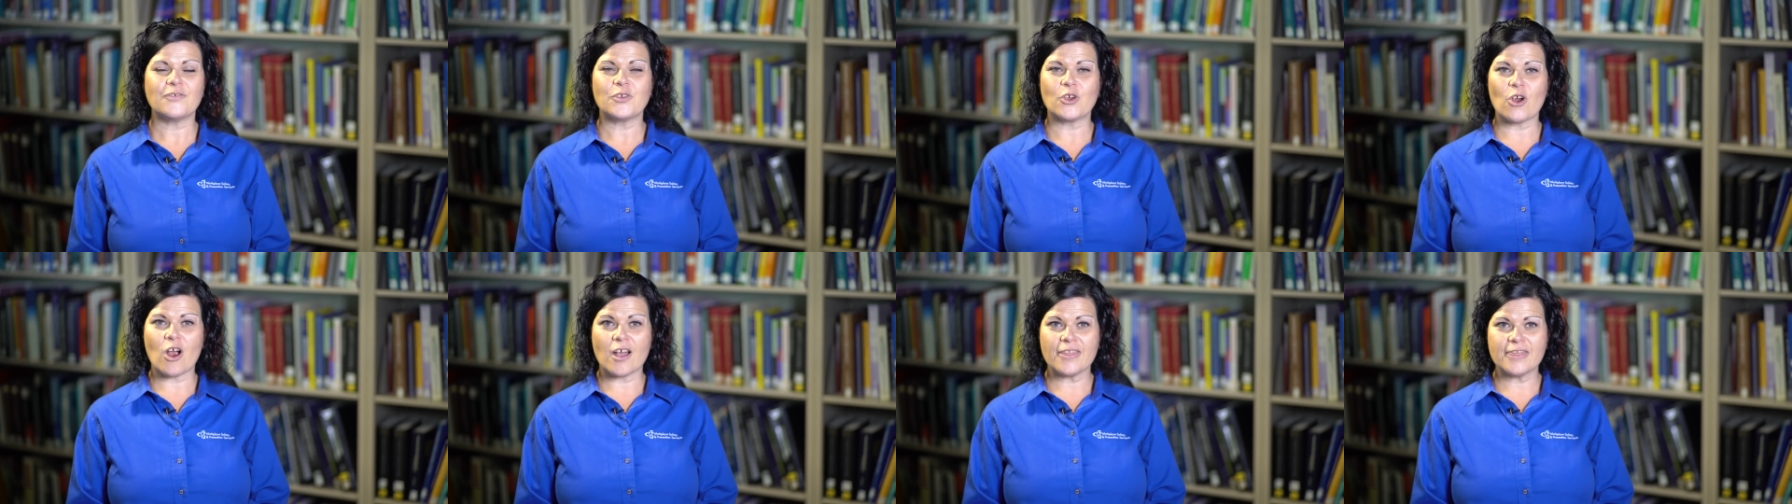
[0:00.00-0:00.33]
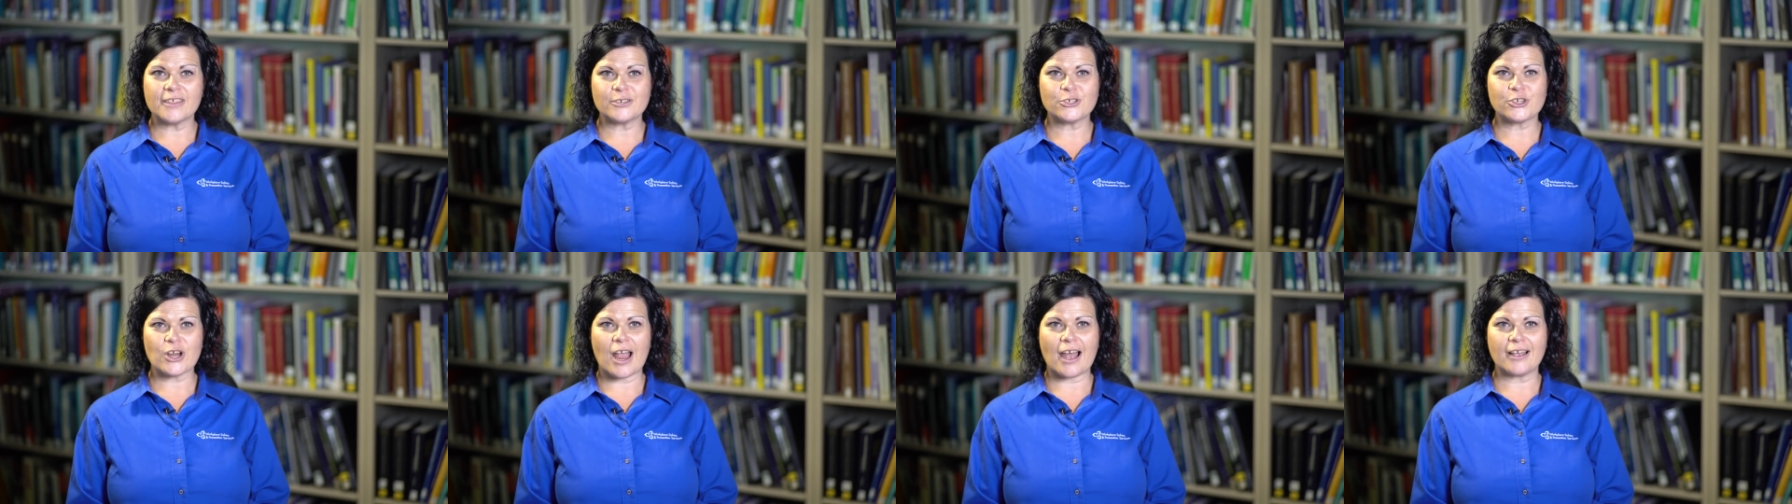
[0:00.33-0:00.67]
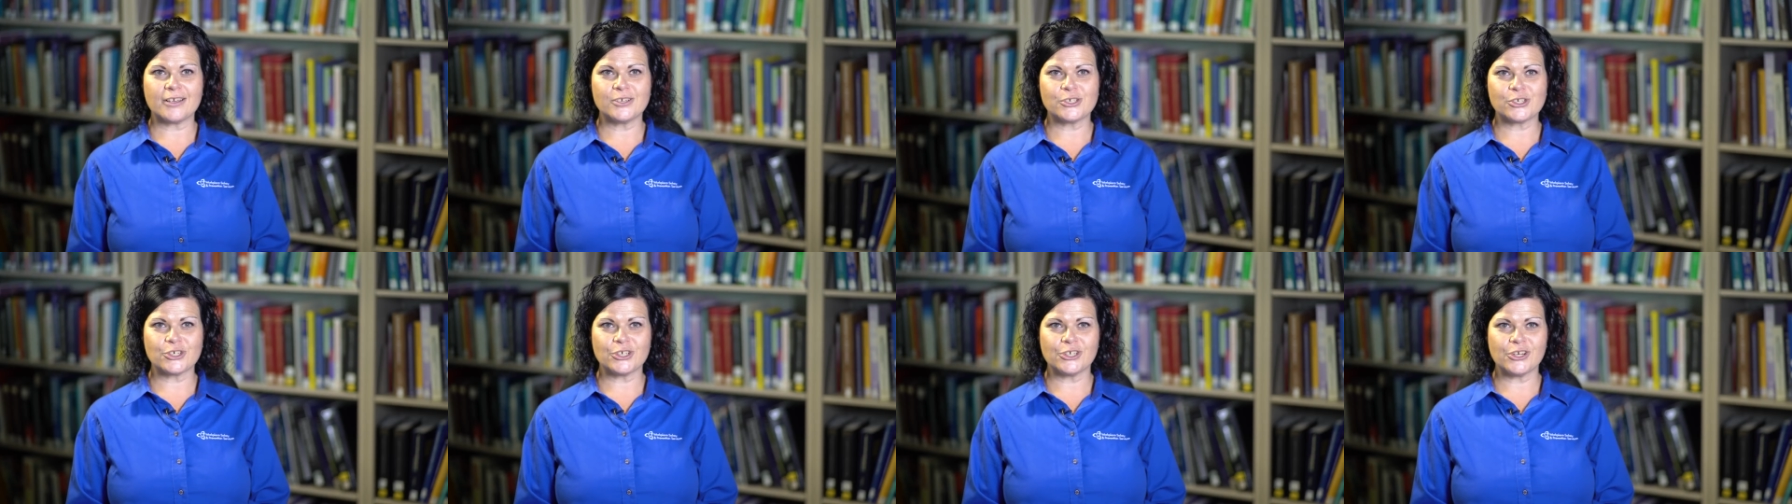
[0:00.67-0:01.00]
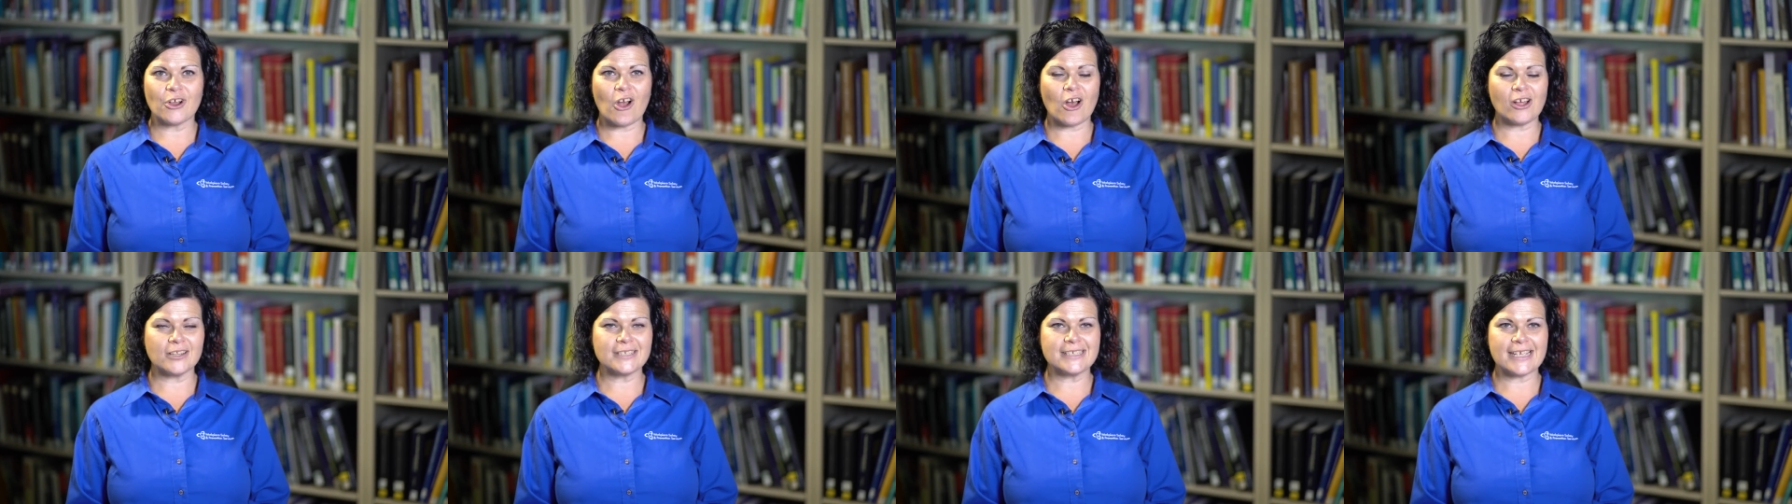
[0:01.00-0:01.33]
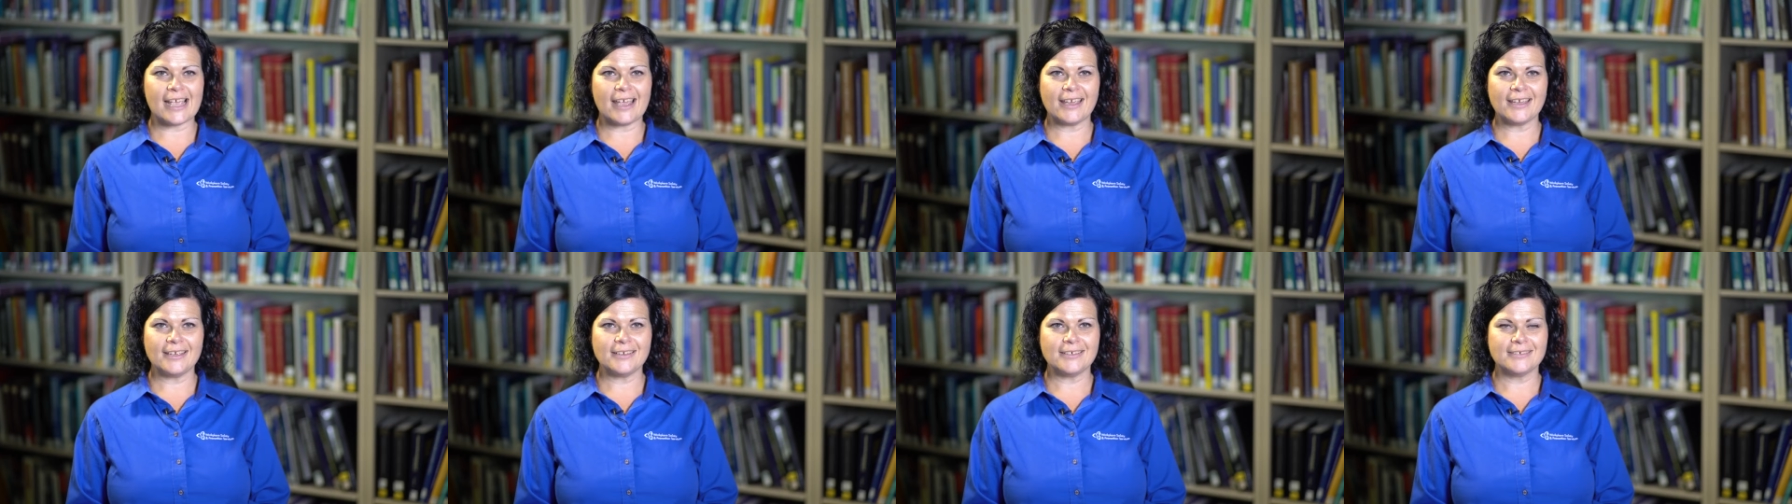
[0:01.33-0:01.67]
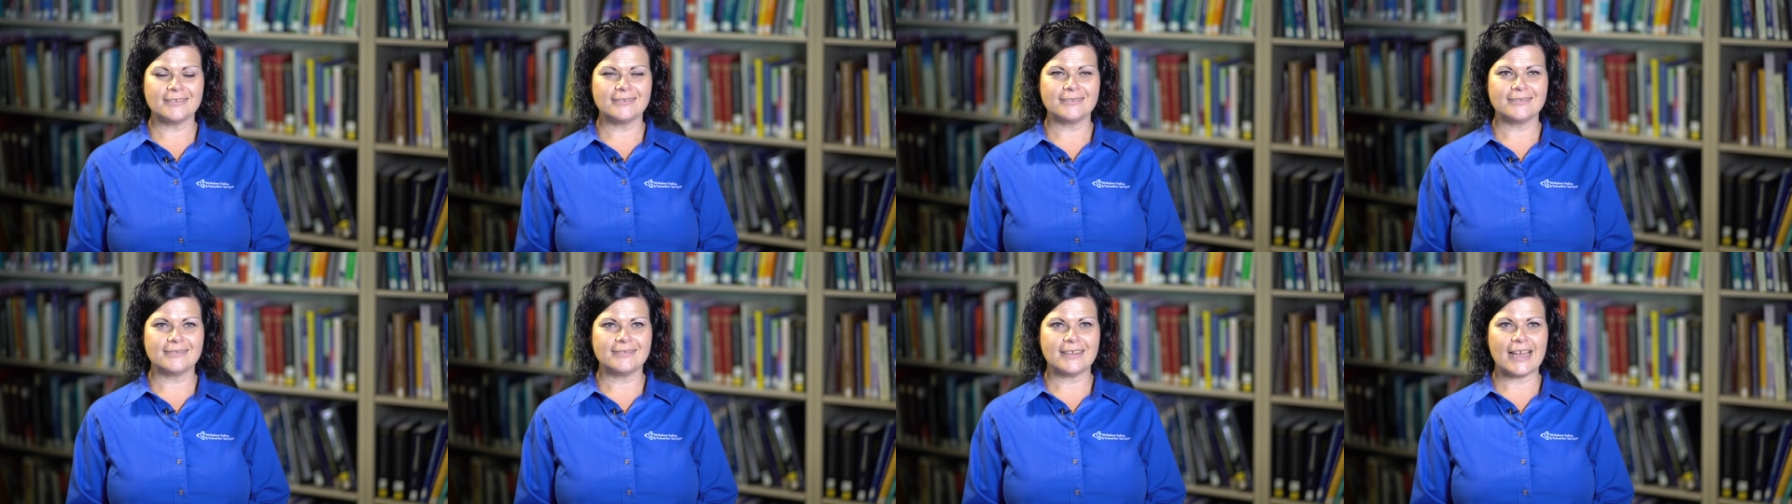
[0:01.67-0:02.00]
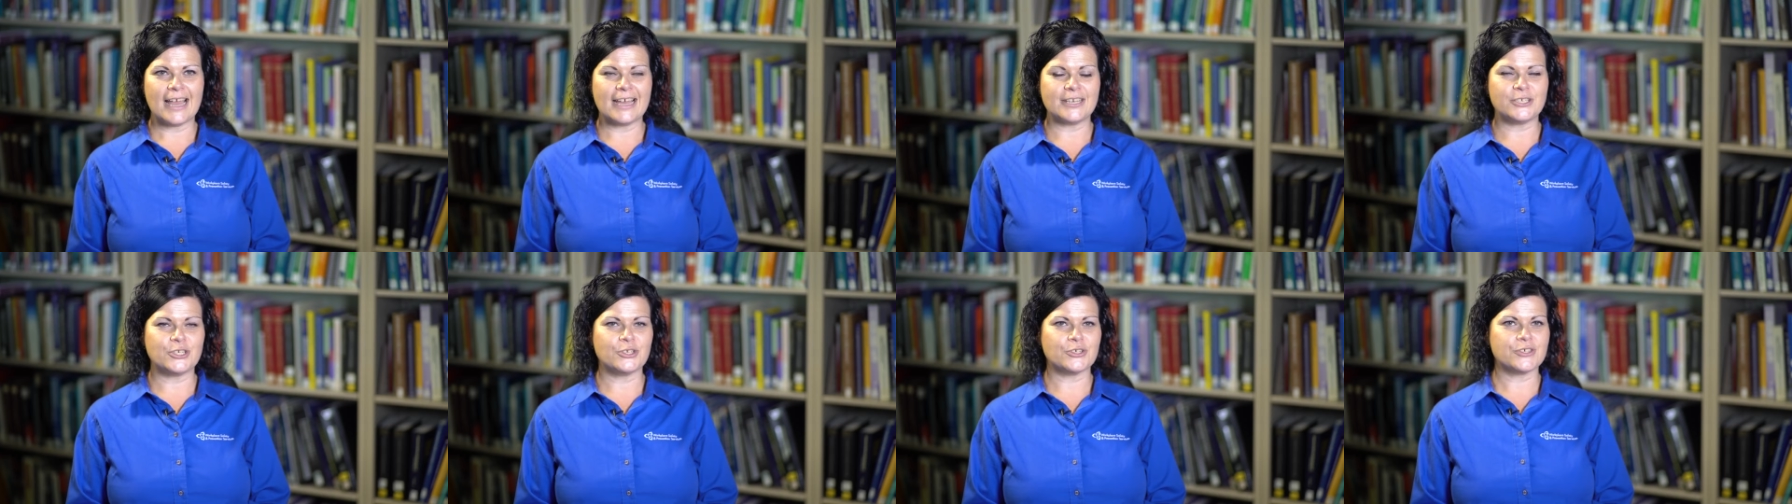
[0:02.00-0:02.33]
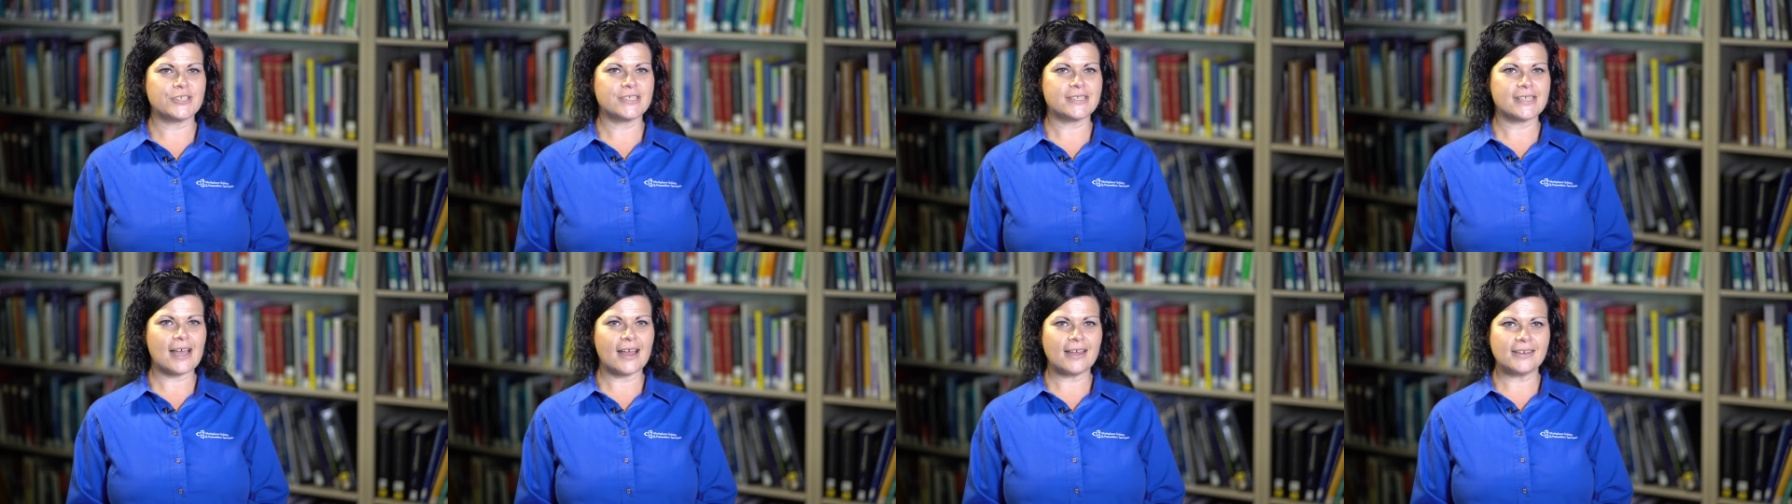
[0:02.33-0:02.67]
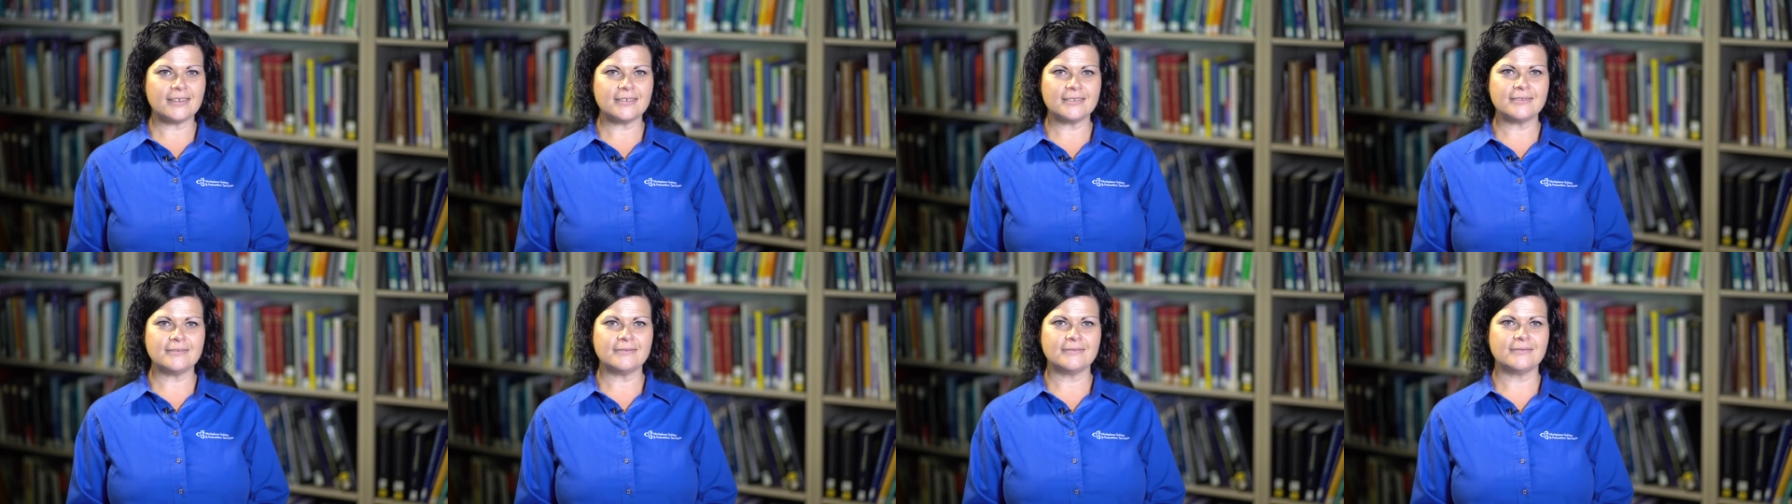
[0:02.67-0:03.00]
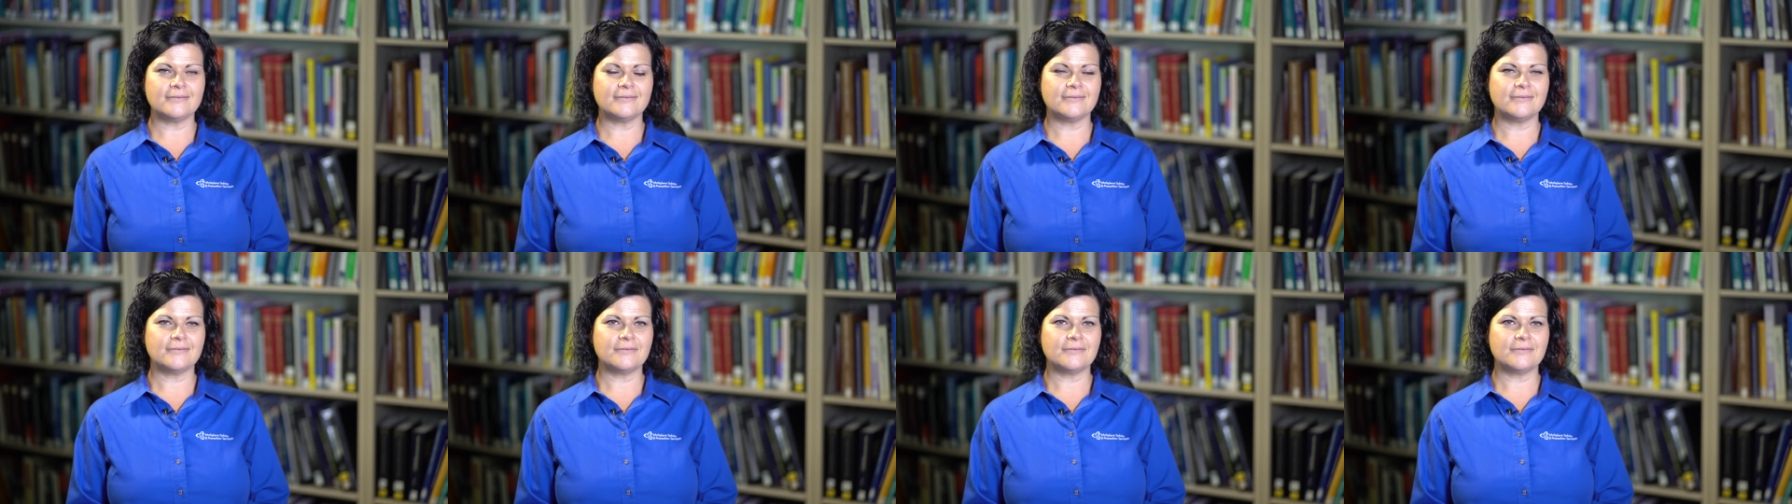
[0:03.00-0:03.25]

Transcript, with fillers: If you're on the tractor all day and your son,